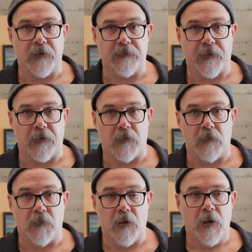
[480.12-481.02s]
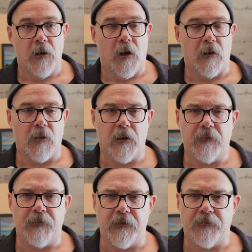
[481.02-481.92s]
detail. A lot
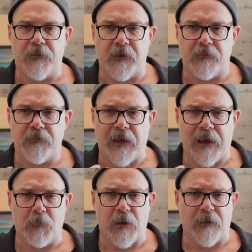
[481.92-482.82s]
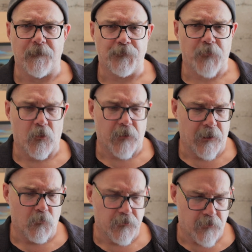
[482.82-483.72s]
of these things came in.
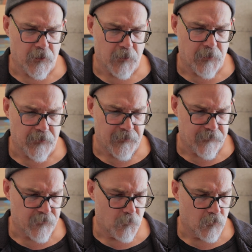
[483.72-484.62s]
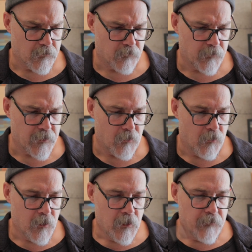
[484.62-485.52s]
Okay, we'll talk about that some more as we
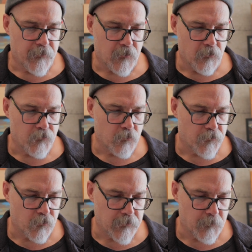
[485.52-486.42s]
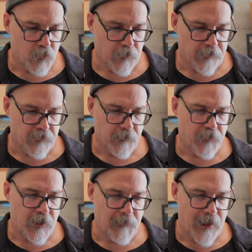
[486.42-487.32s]
go. The cultural turning point,
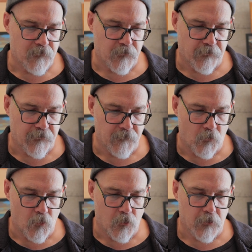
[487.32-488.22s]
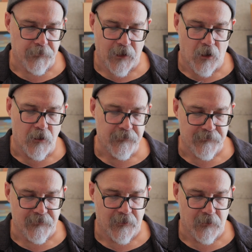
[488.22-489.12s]
sometime after the Civil War and the
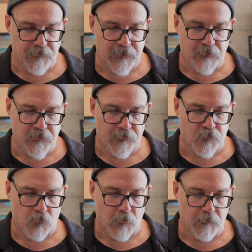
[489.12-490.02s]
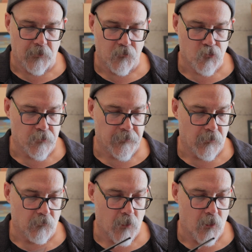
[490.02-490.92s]
onset of the Industrial Revolution,
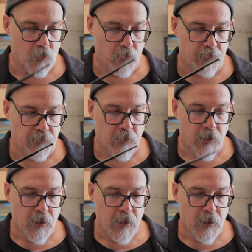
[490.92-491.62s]
there arose